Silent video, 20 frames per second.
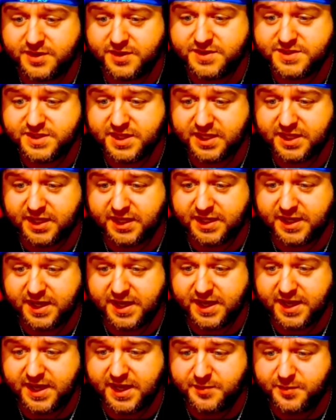Is that like an
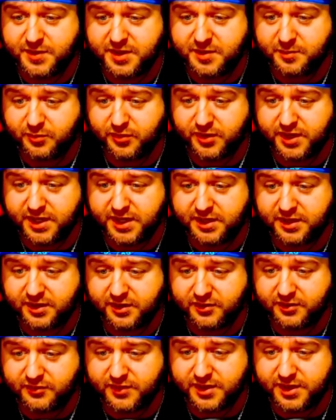egg membrane
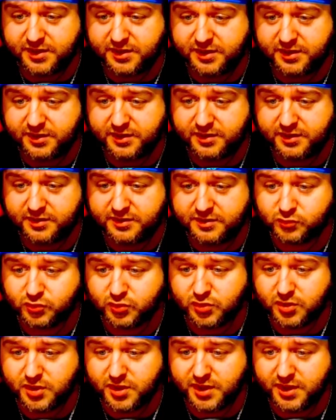all around it?
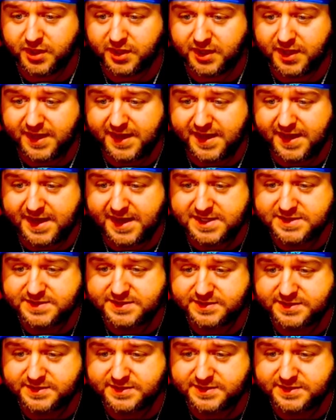One last.